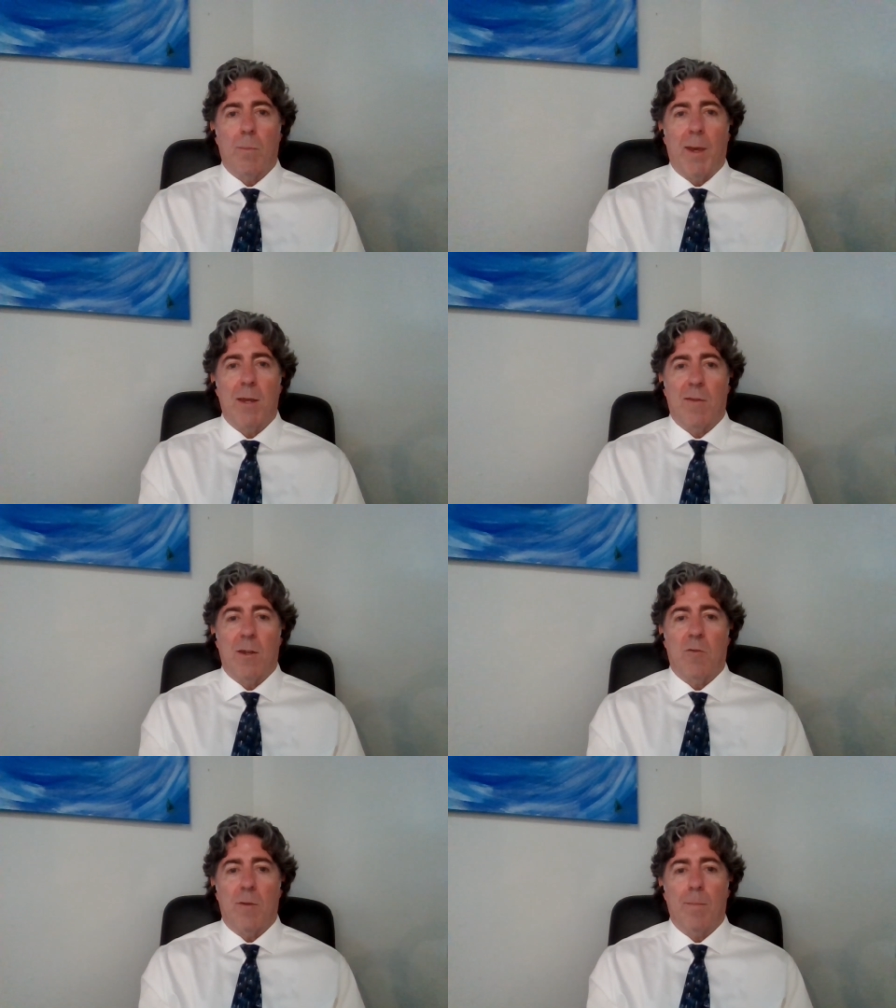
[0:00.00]
to pay
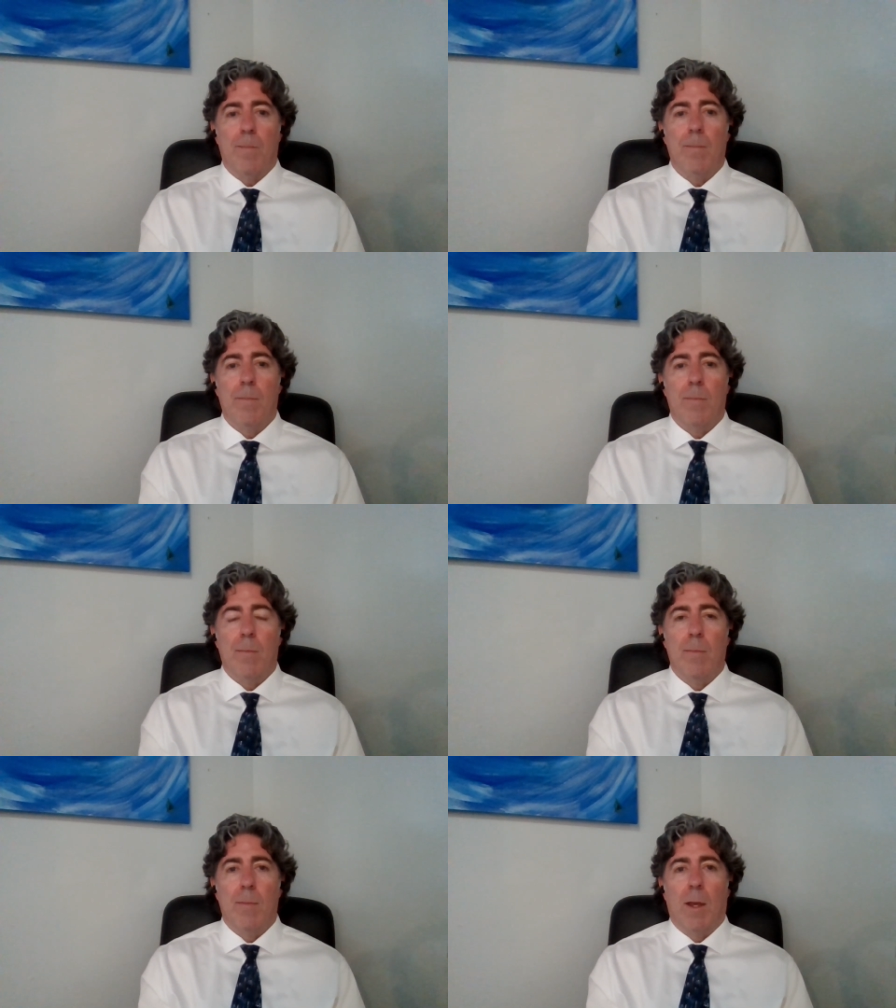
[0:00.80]
attention.
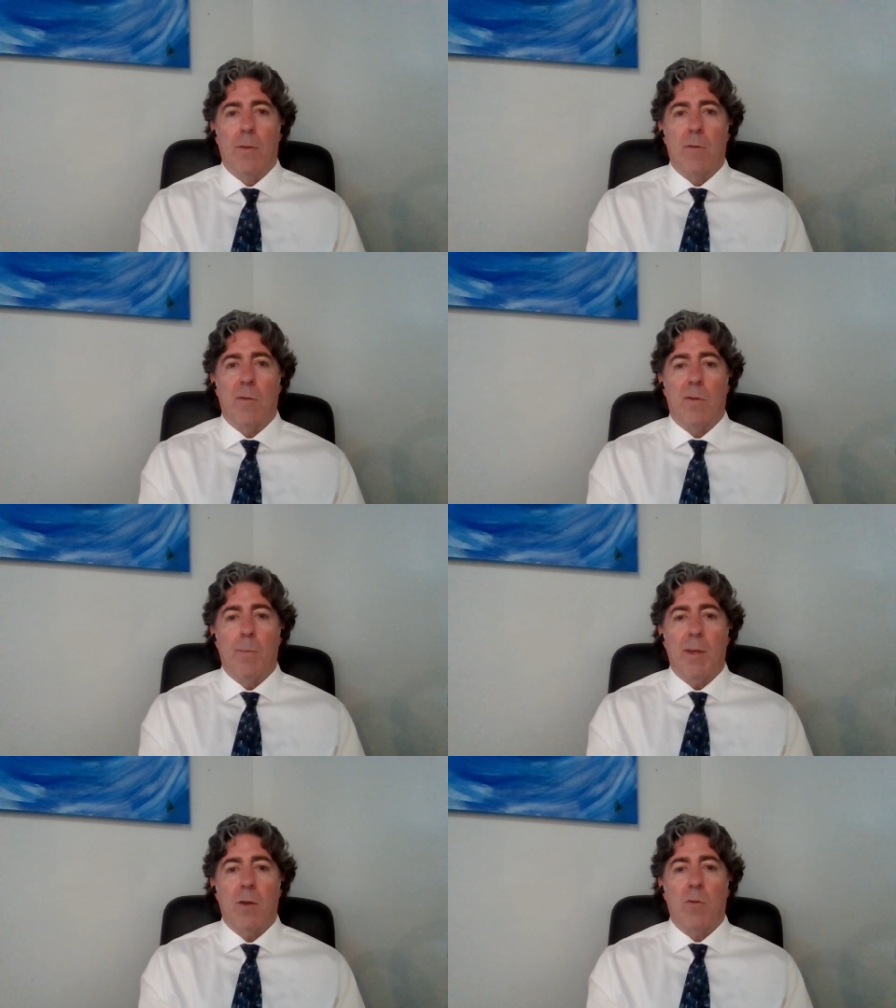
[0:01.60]
This is the
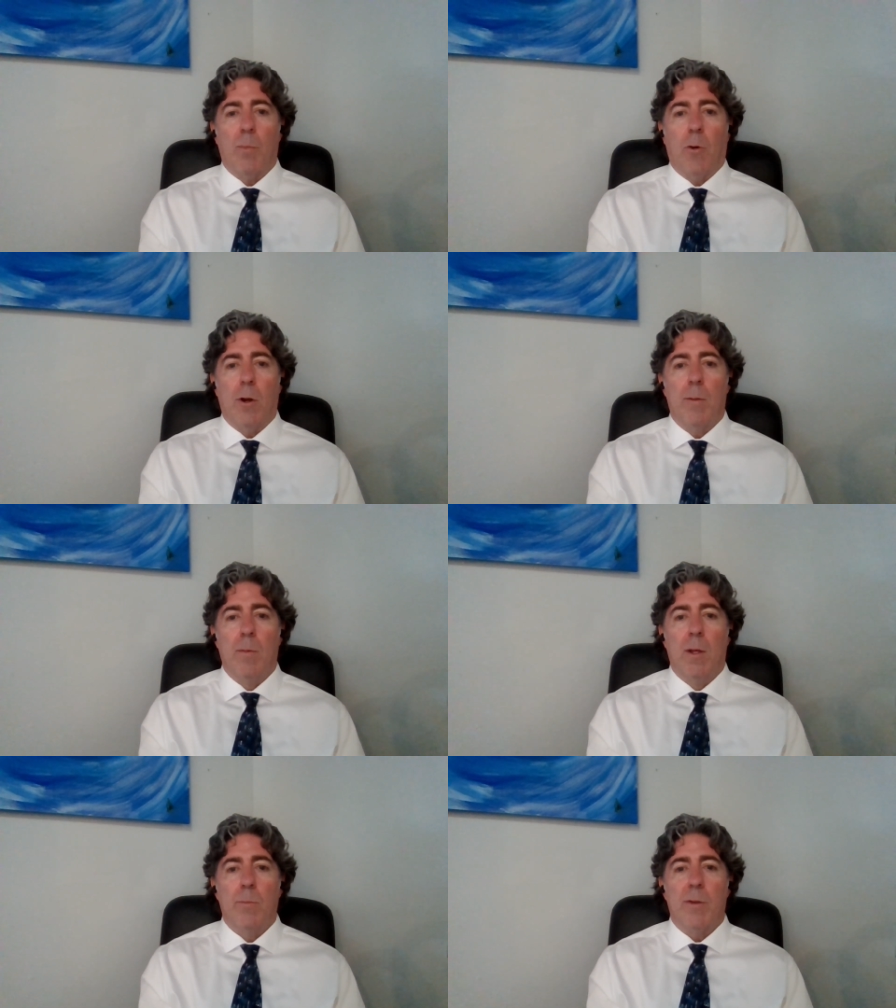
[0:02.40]
BS Report.
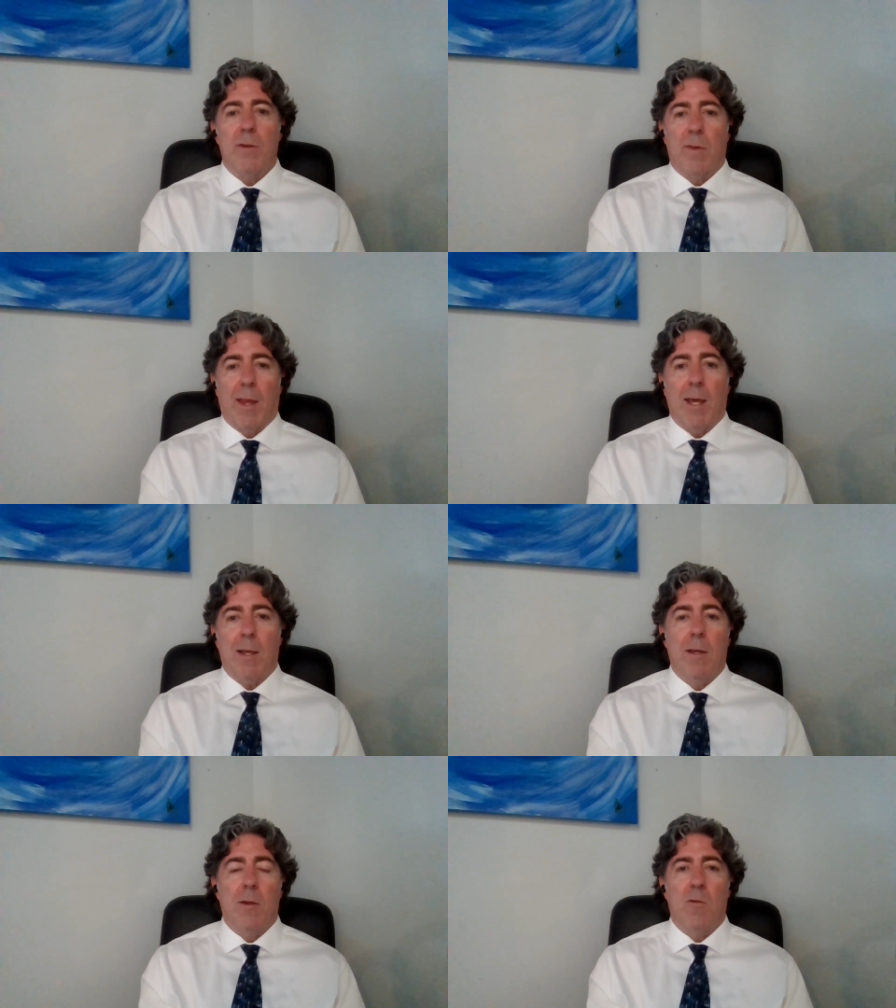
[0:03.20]
Please
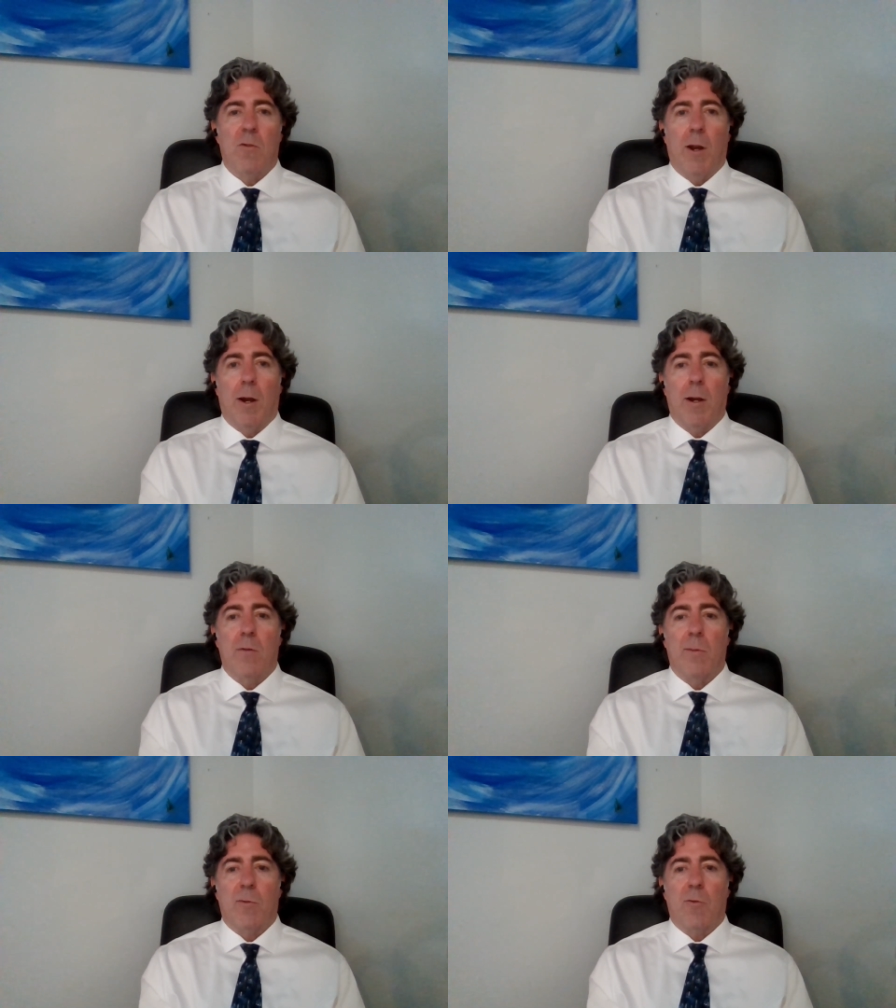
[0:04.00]
like, share,
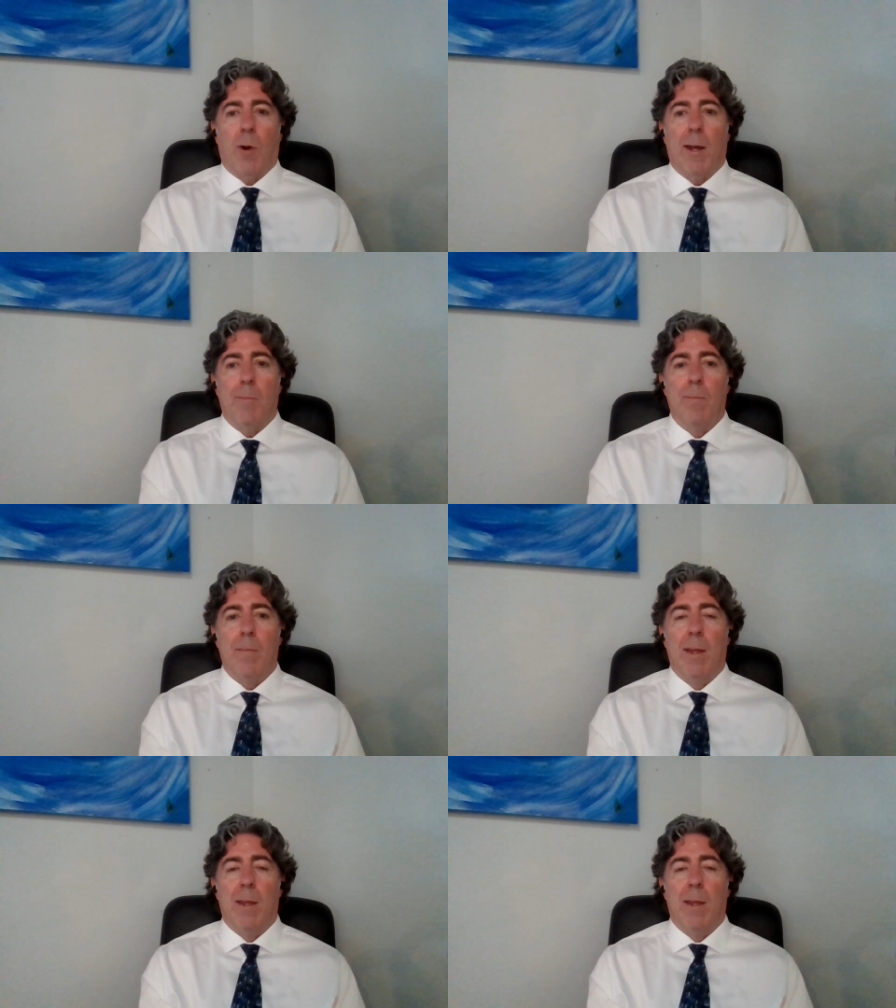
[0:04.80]
and subscribe.